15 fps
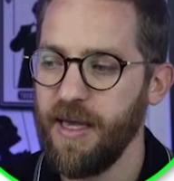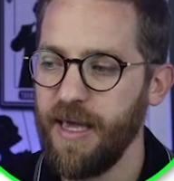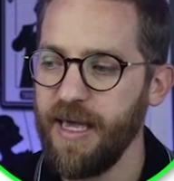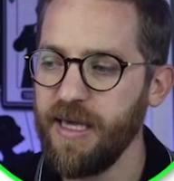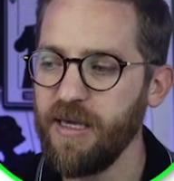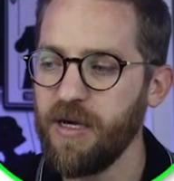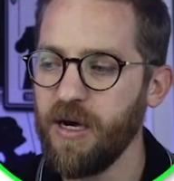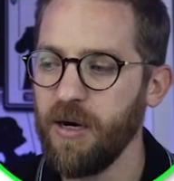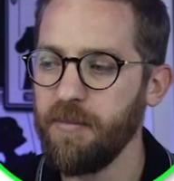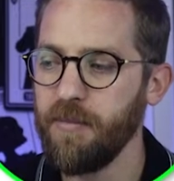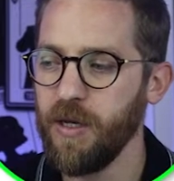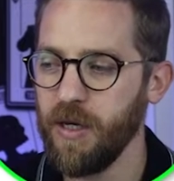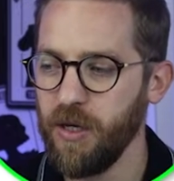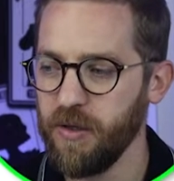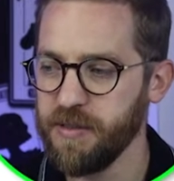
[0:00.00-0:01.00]

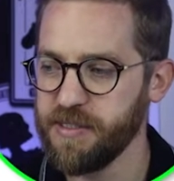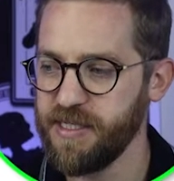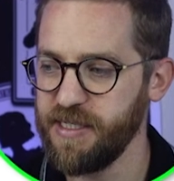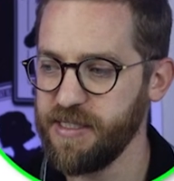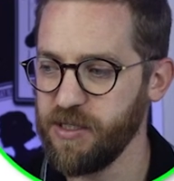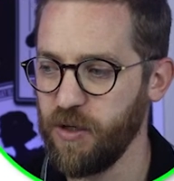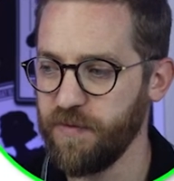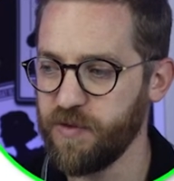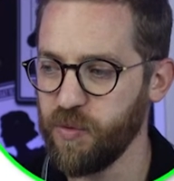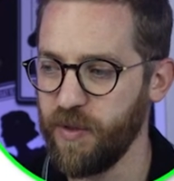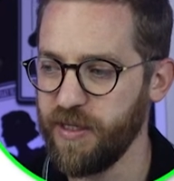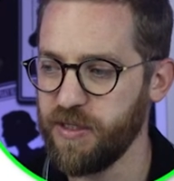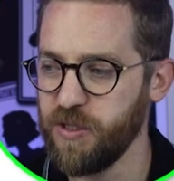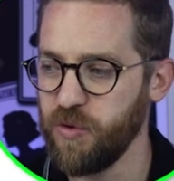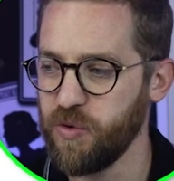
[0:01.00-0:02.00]
Income losses of
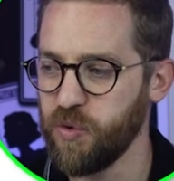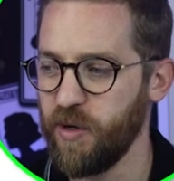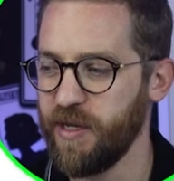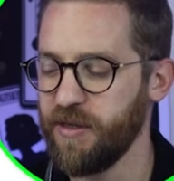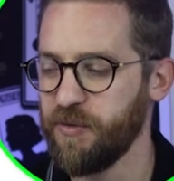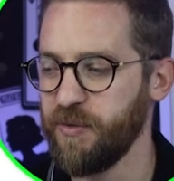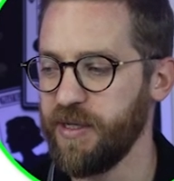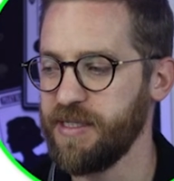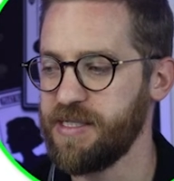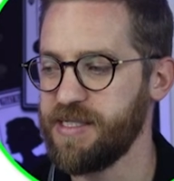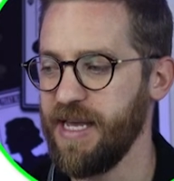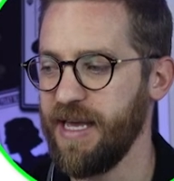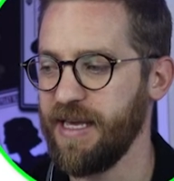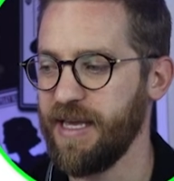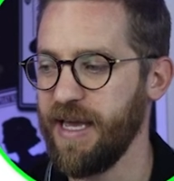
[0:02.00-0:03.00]
22-23
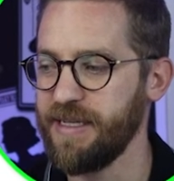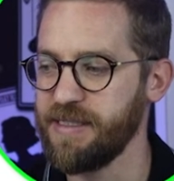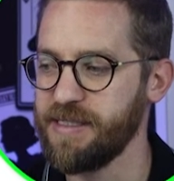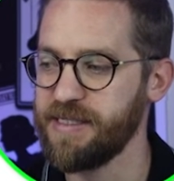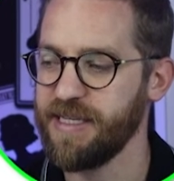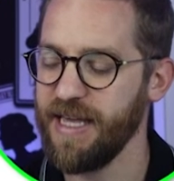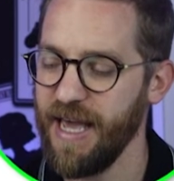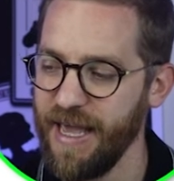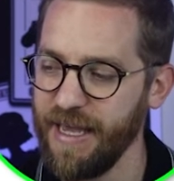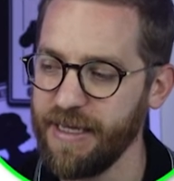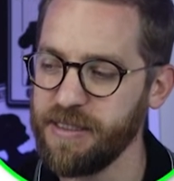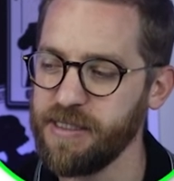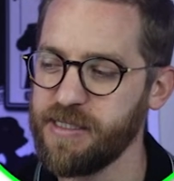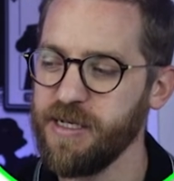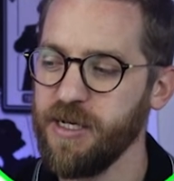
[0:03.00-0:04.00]
set against
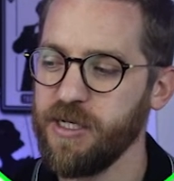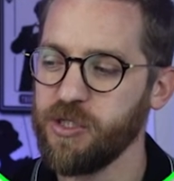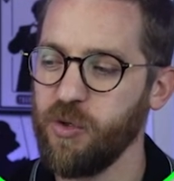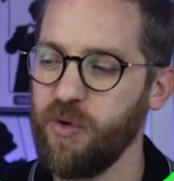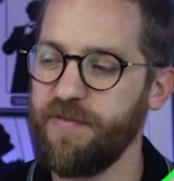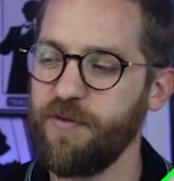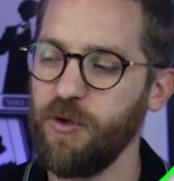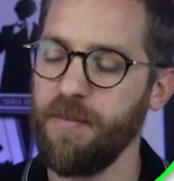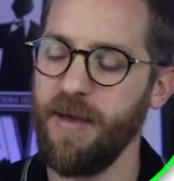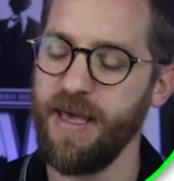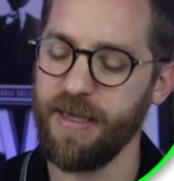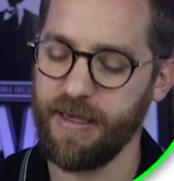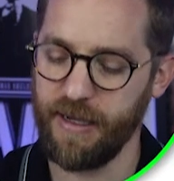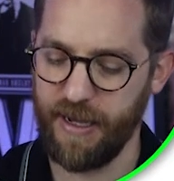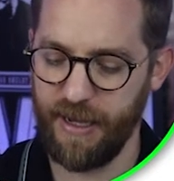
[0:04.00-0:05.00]
gains. So if you
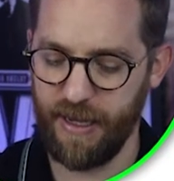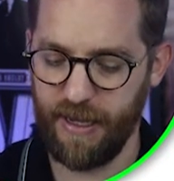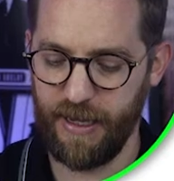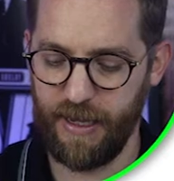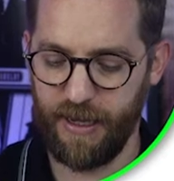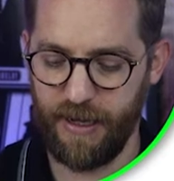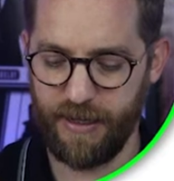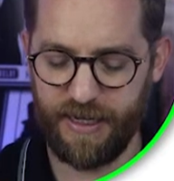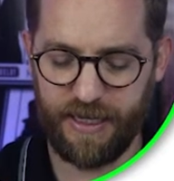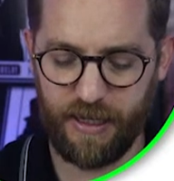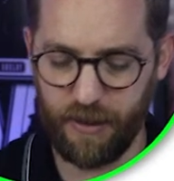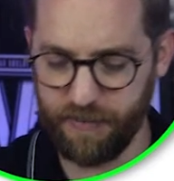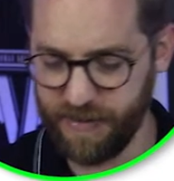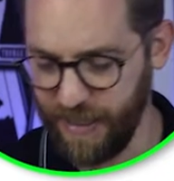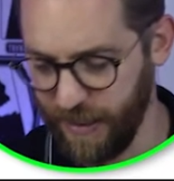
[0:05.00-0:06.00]
make an
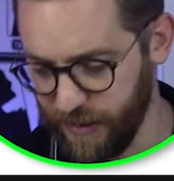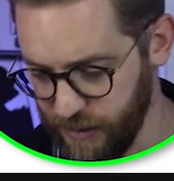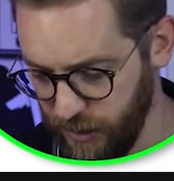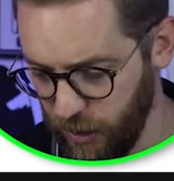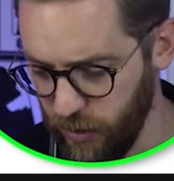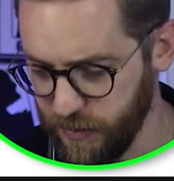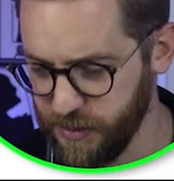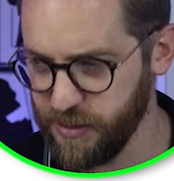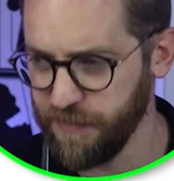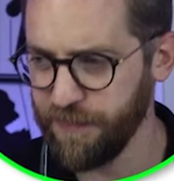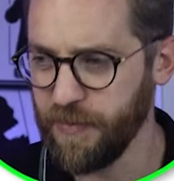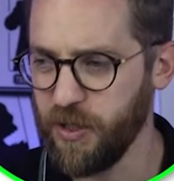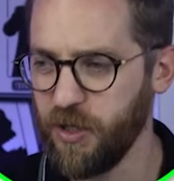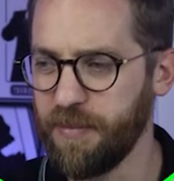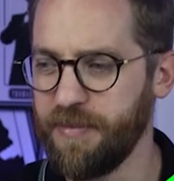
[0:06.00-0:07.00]
income tax loss,
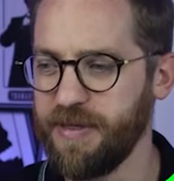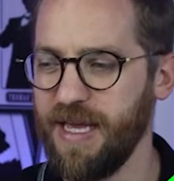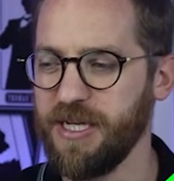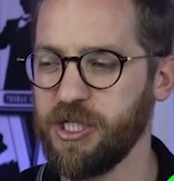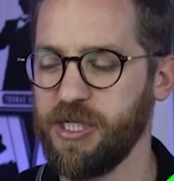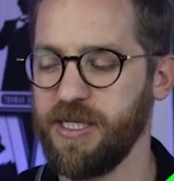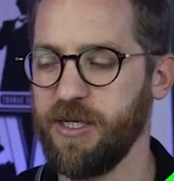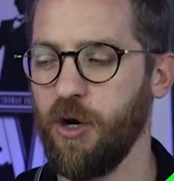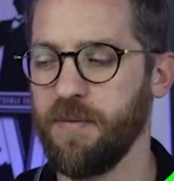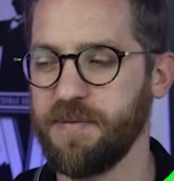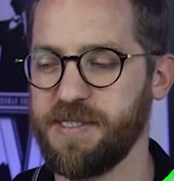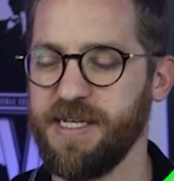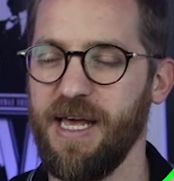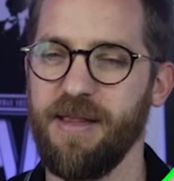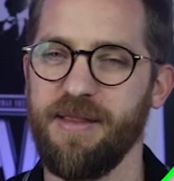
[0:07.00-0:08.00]
you can potentially
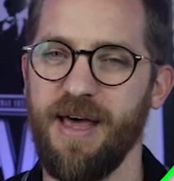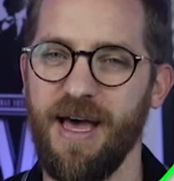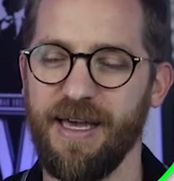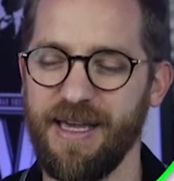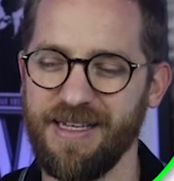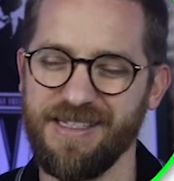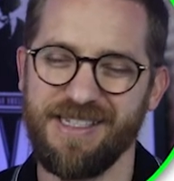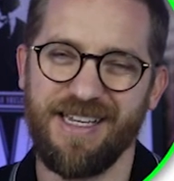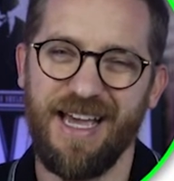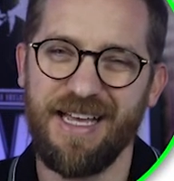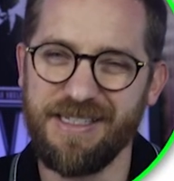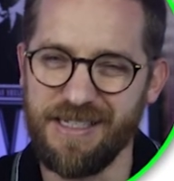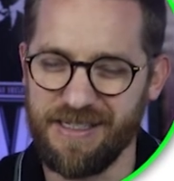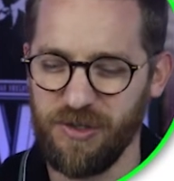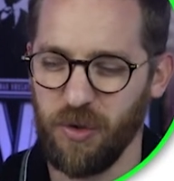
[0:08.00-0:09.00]
offset that against the
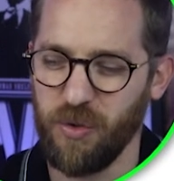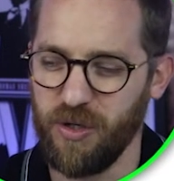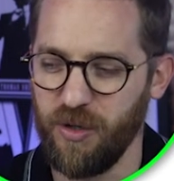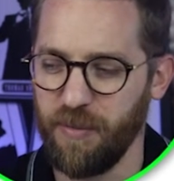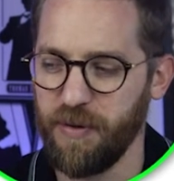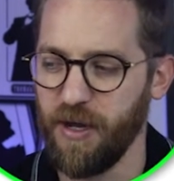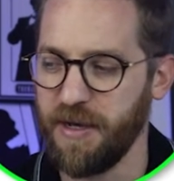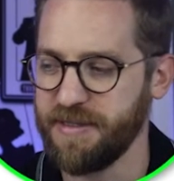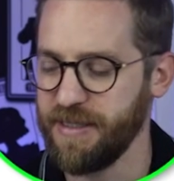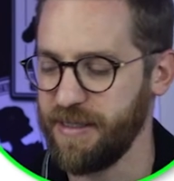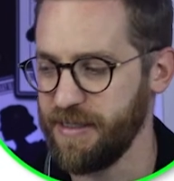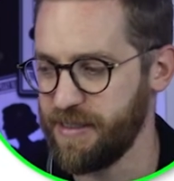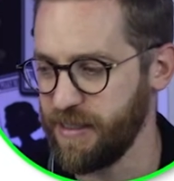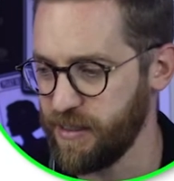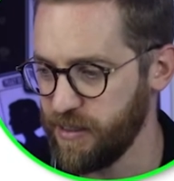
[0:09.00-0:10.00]
gains. It's not going to apply to
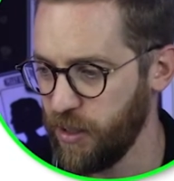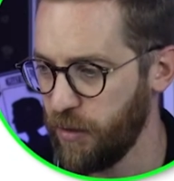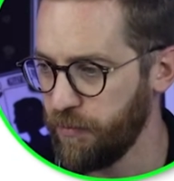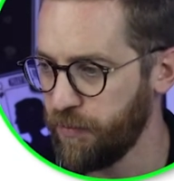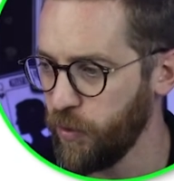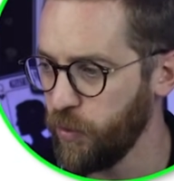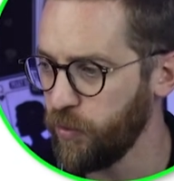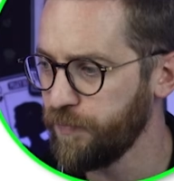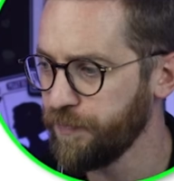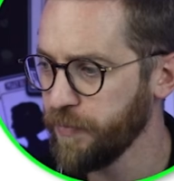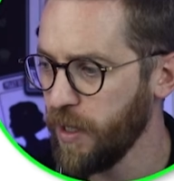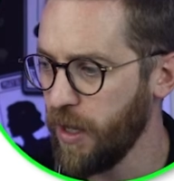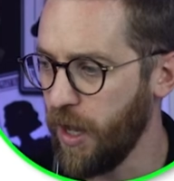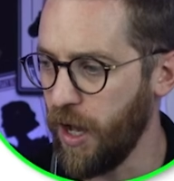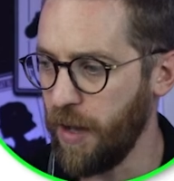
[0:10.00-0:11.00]
this example,
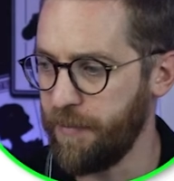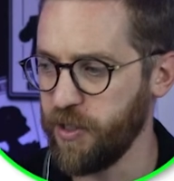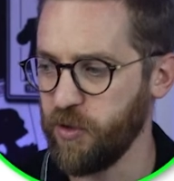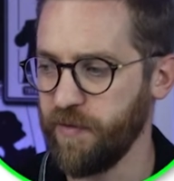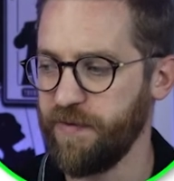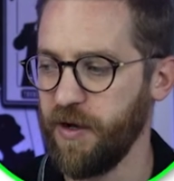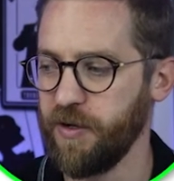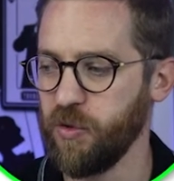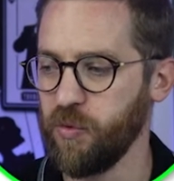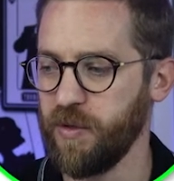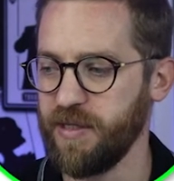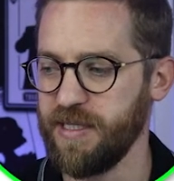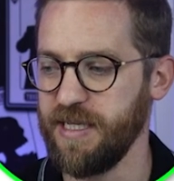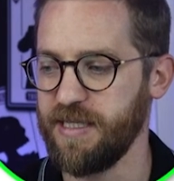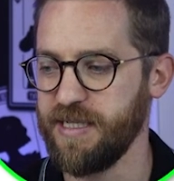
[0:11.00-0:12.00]
but you'll find all the
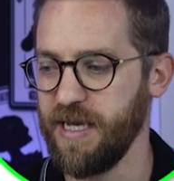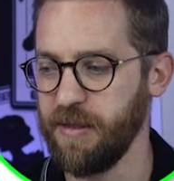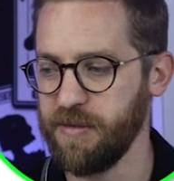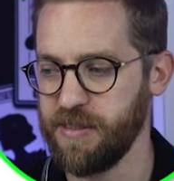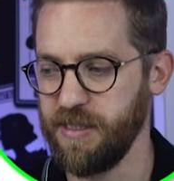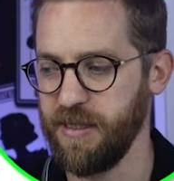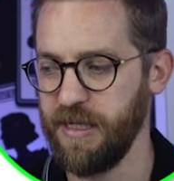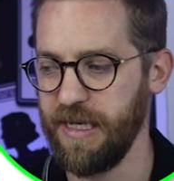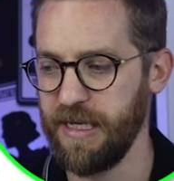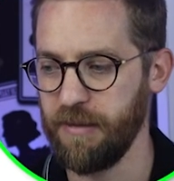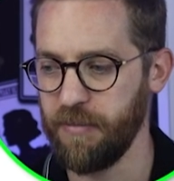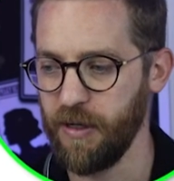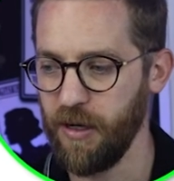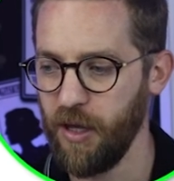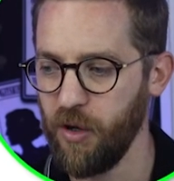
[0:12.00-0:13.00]
details in the link
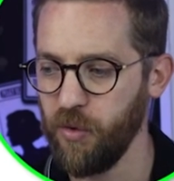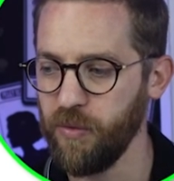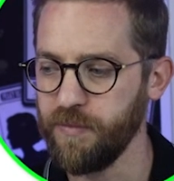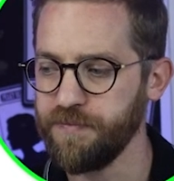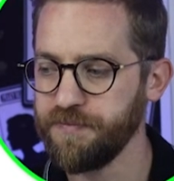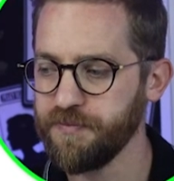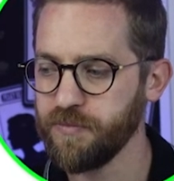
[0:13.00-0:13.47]
below.